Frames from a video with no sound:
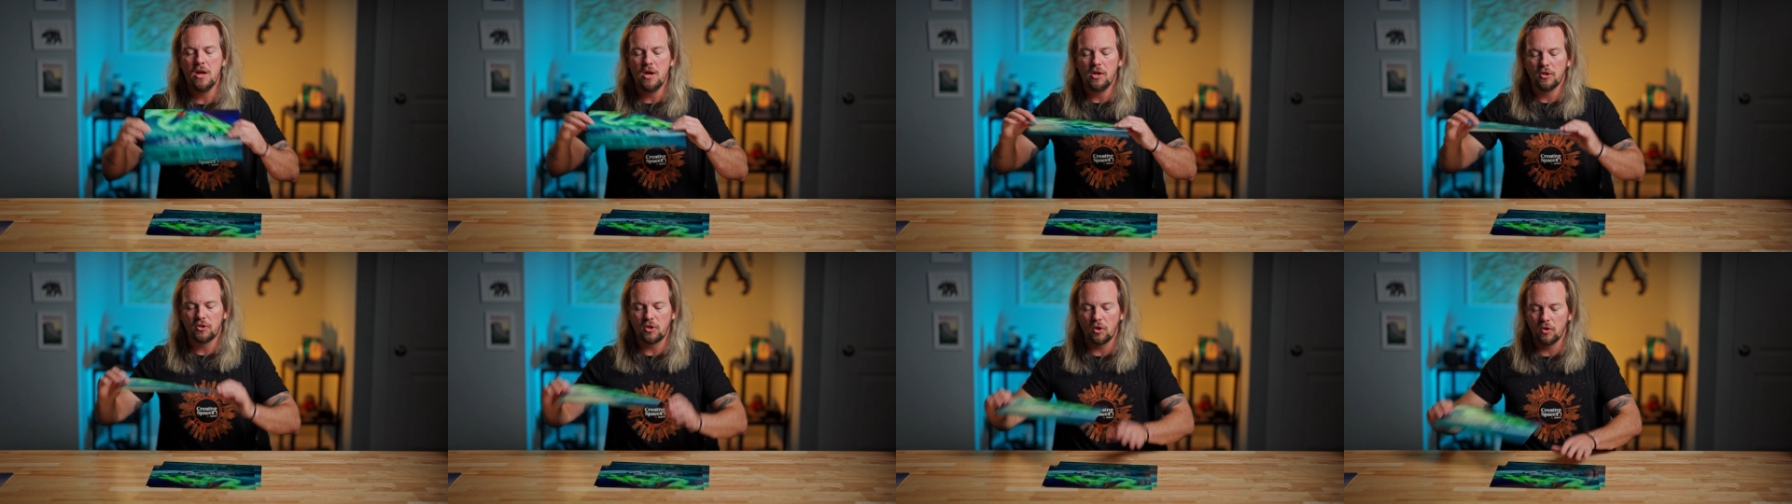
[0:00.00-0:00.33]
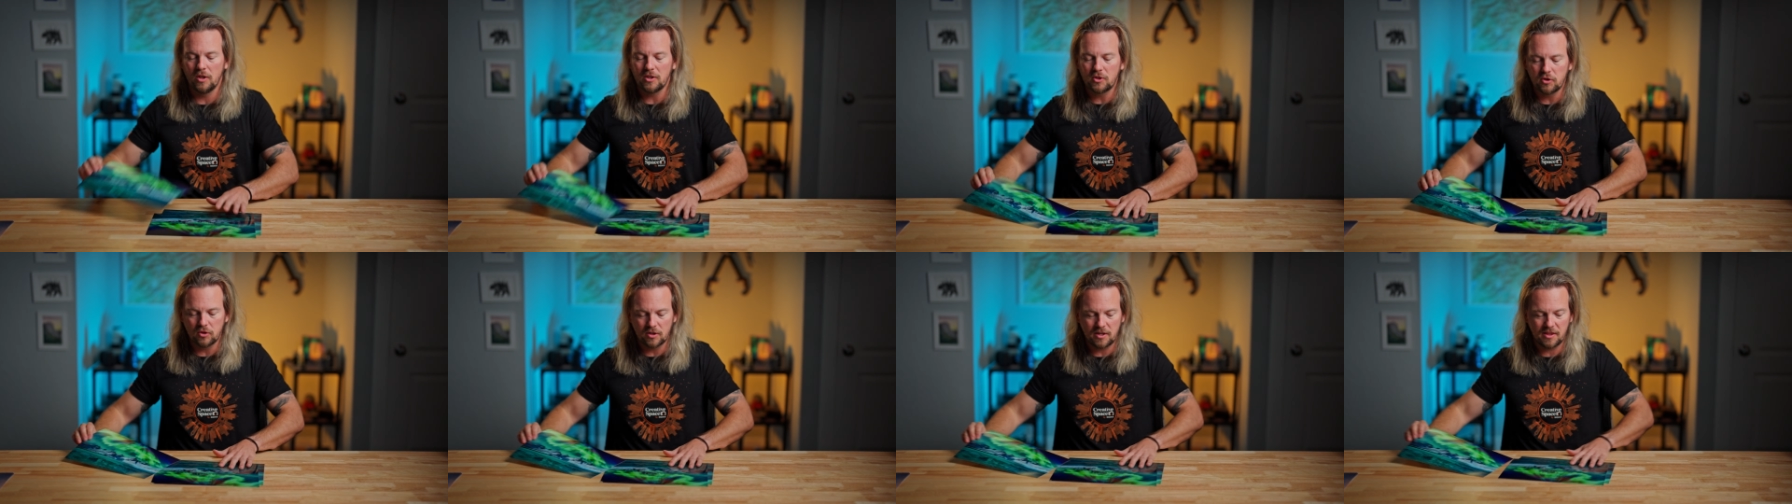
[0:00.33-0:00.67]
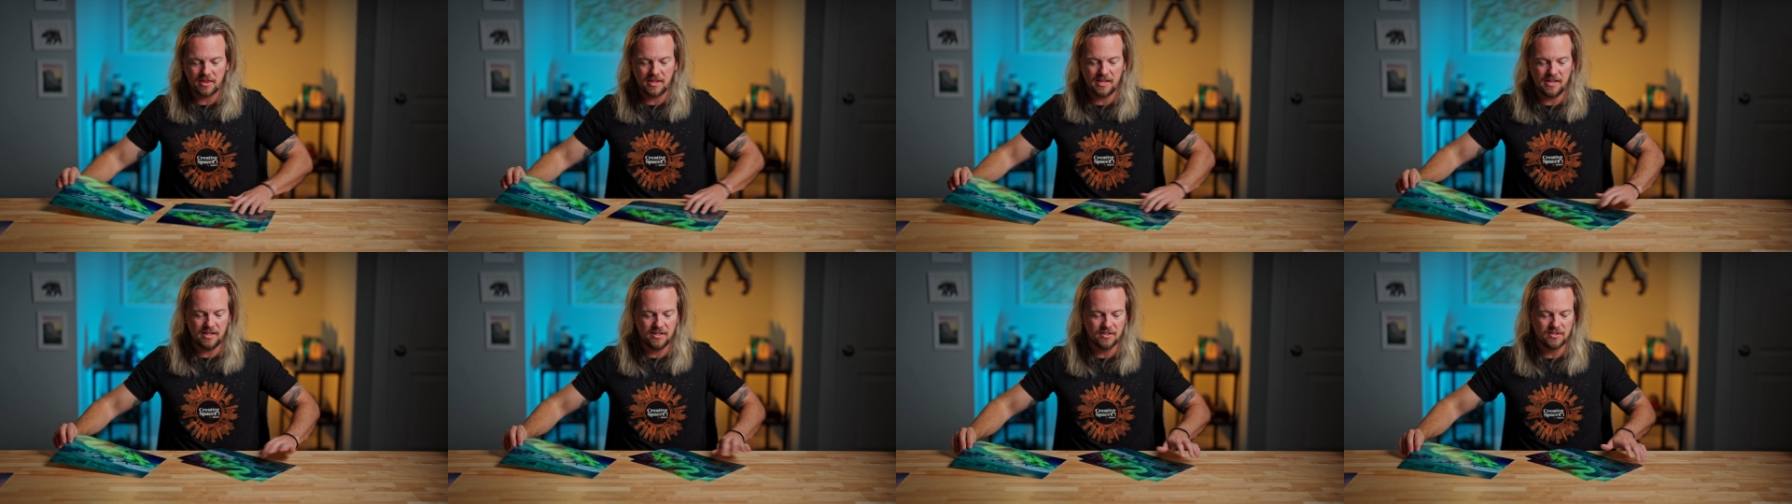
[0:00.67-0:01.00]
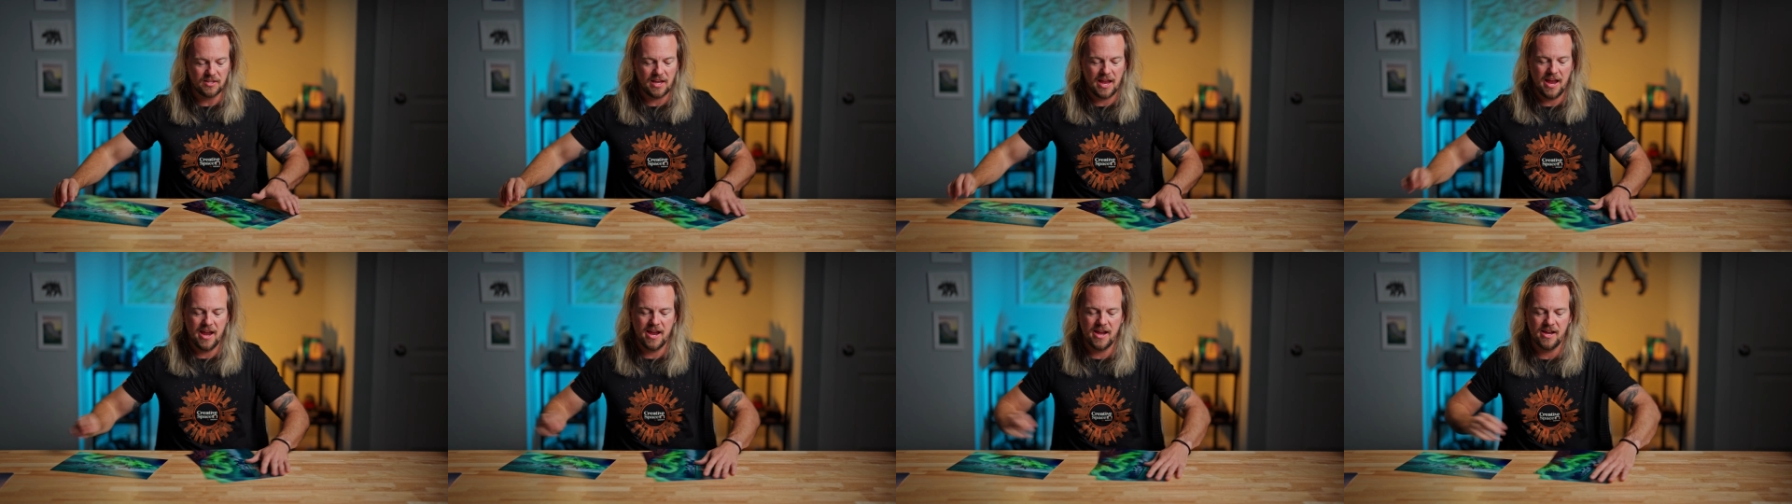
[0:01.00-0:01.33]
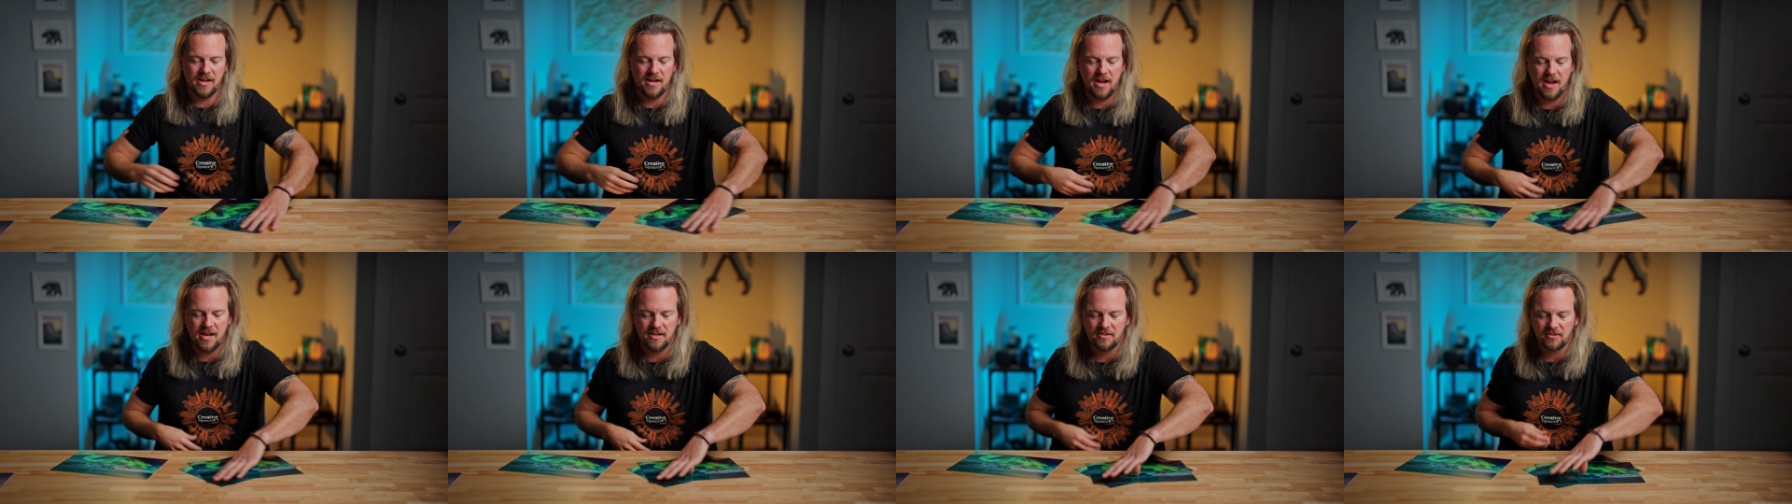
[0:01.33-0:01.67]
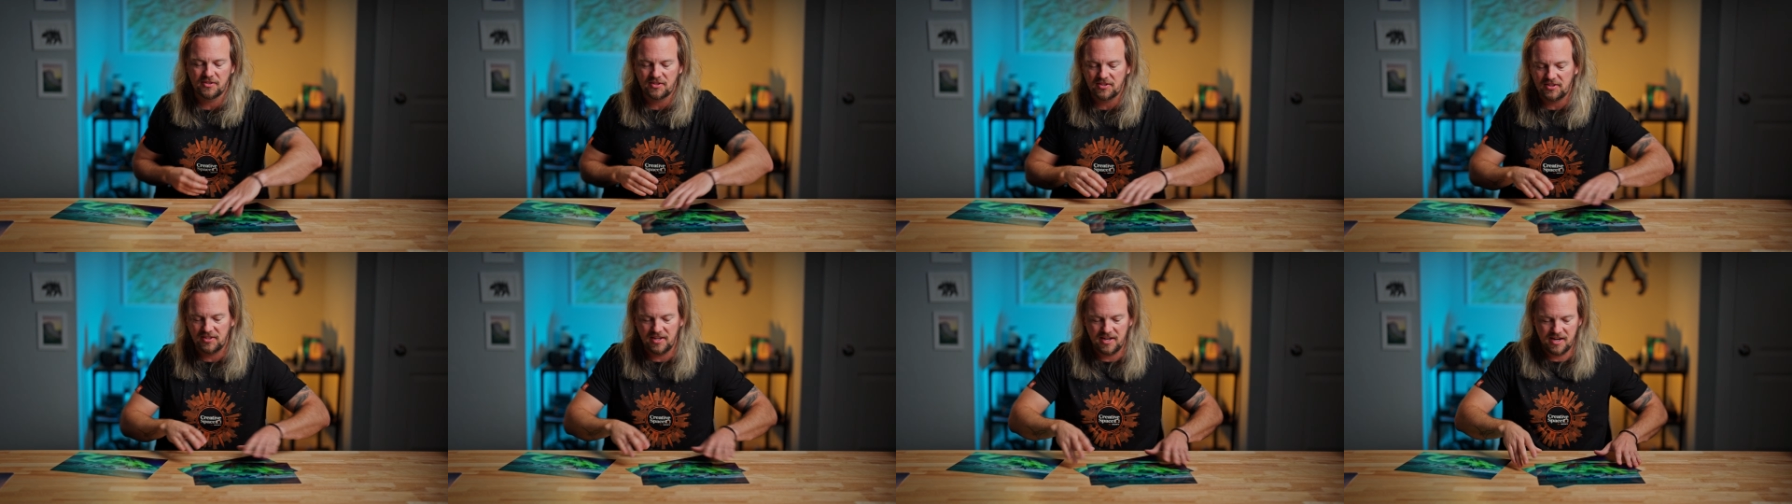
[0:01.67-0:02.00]
So let's look at these and
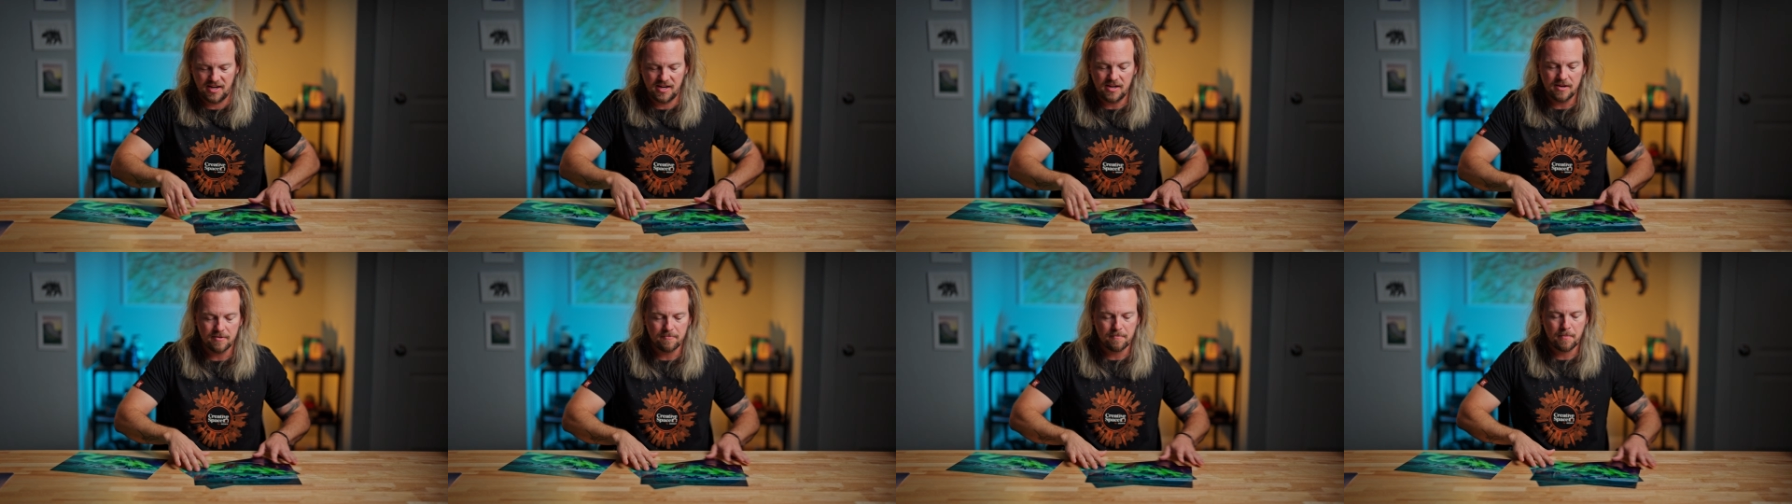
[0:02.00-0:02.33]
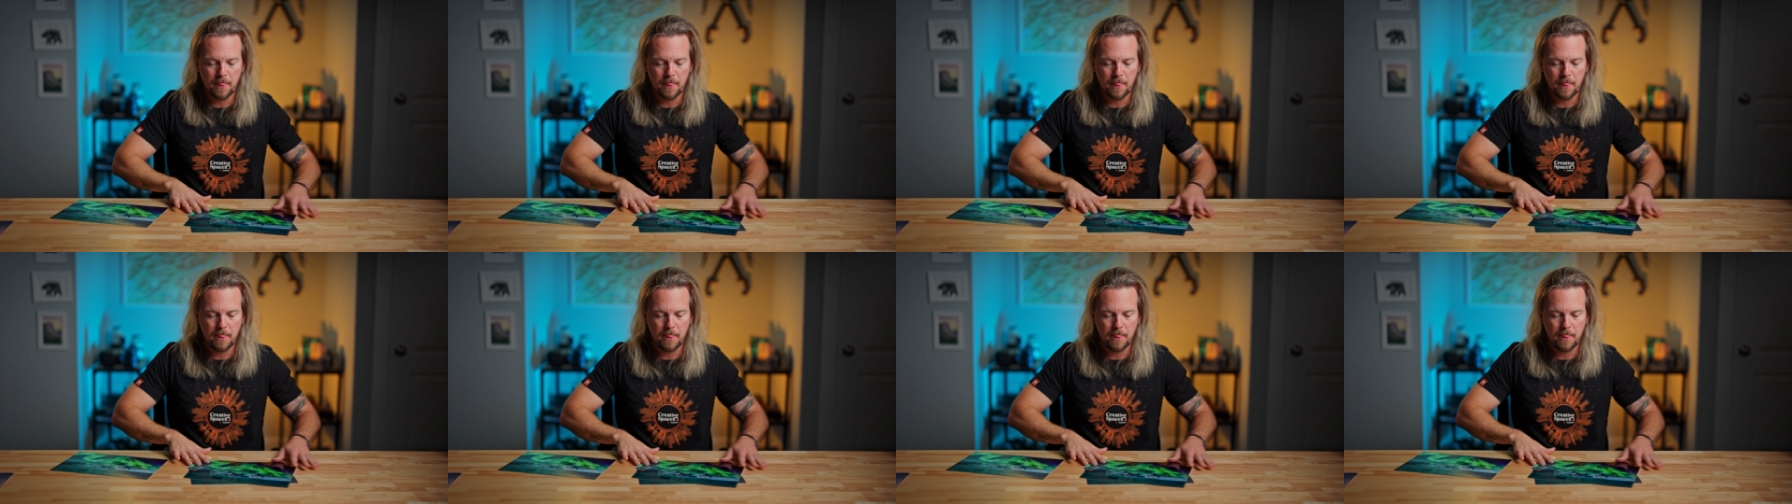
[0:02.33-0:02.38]
see.